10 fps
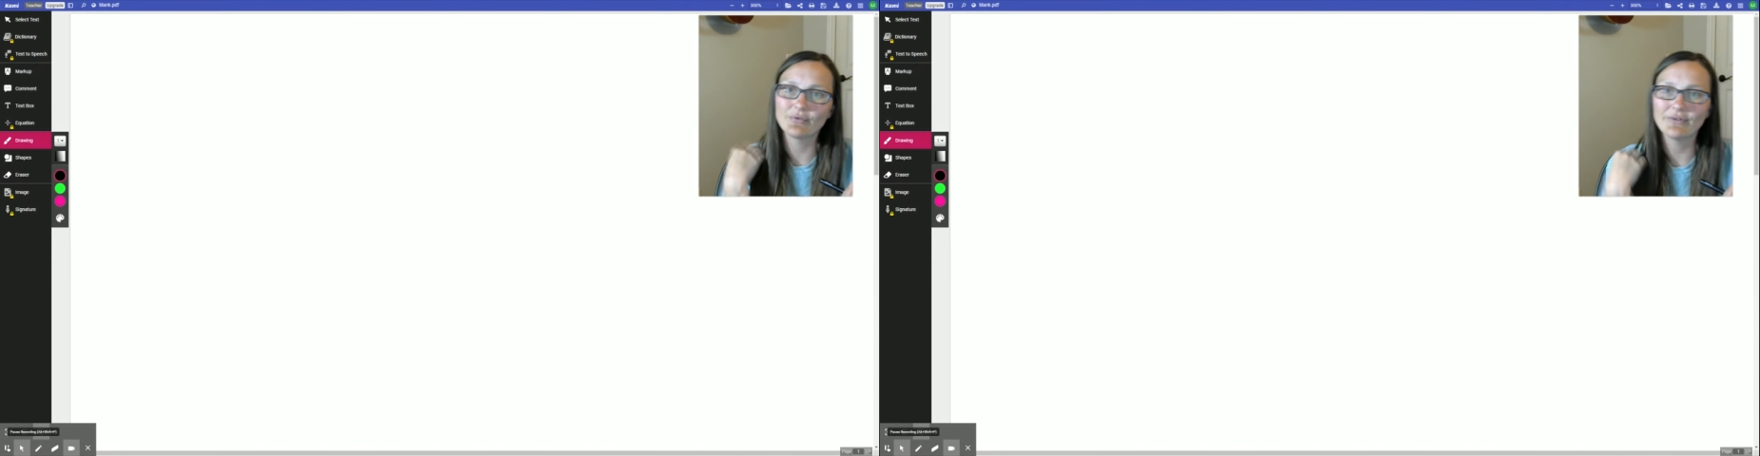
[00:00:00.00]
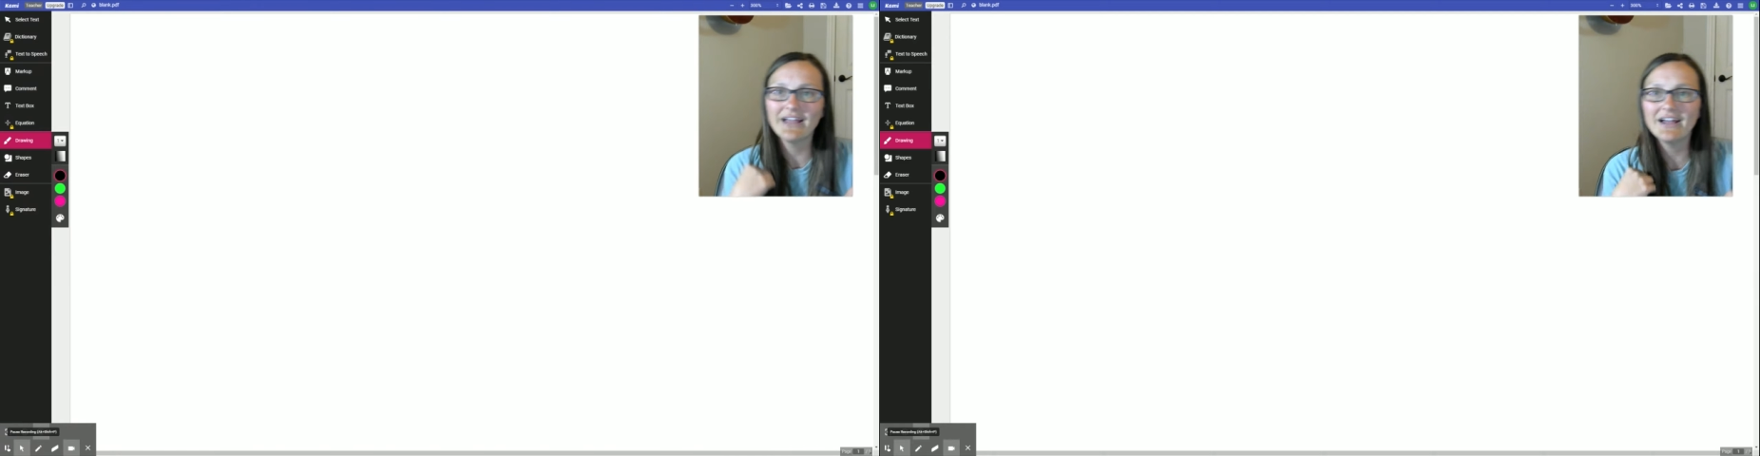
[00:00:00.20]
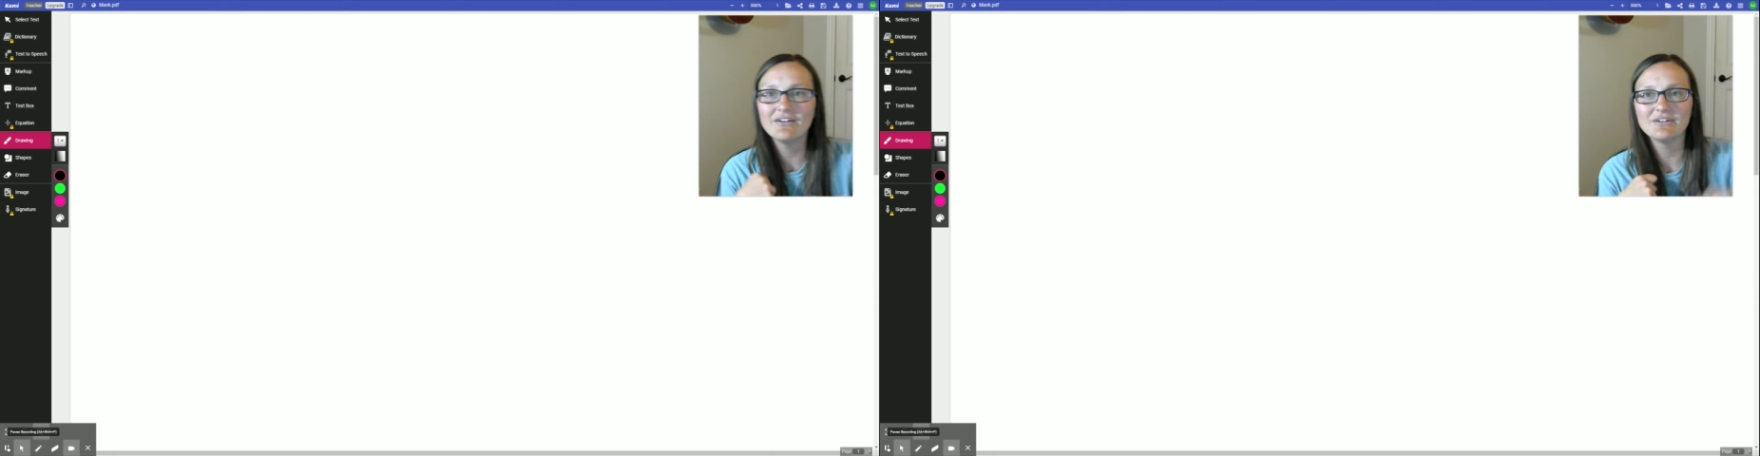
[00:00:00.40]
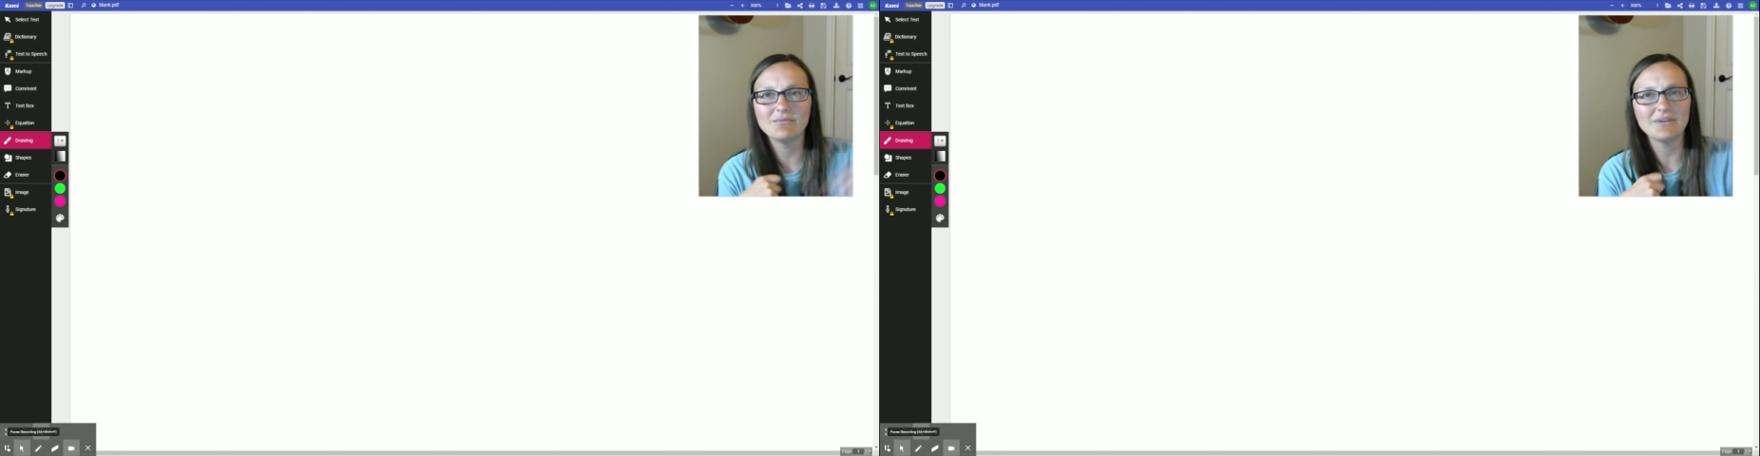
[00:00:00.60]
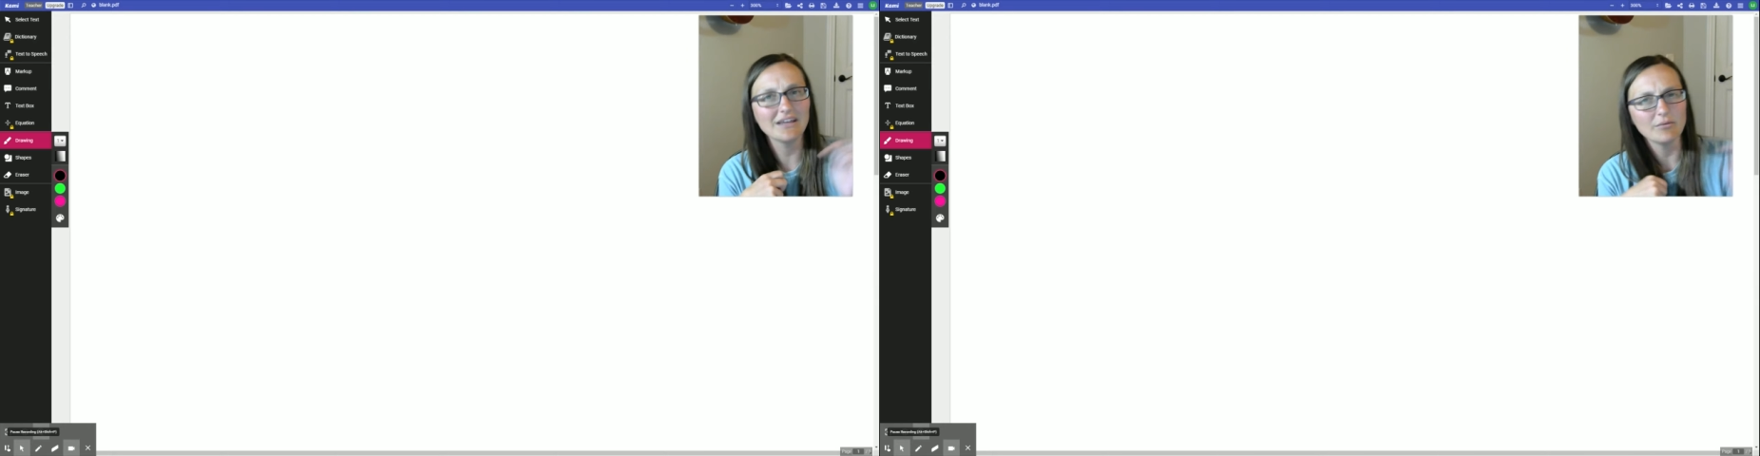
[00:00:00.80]
around
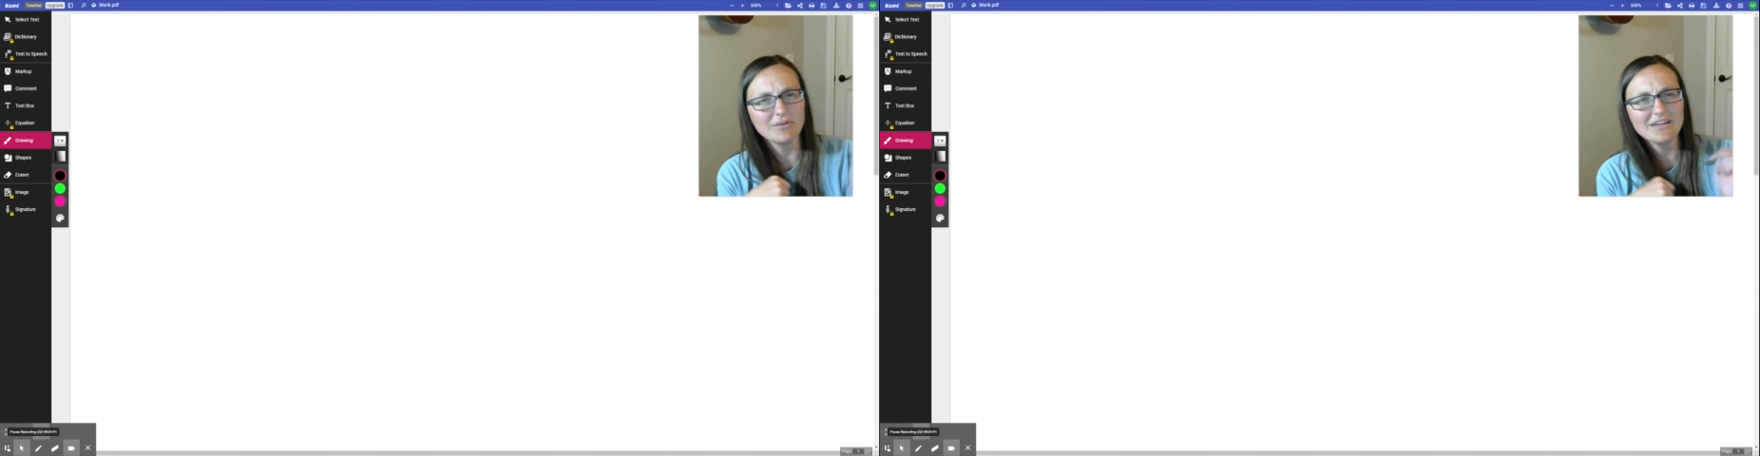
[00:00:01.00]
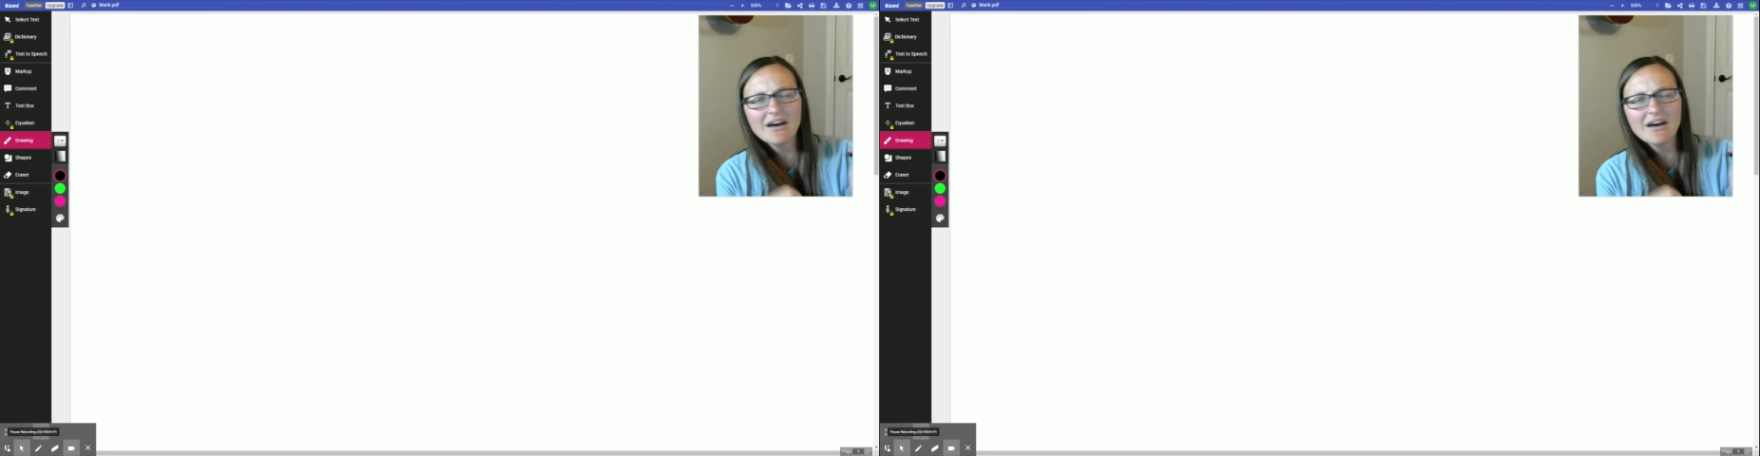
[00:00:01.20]
and we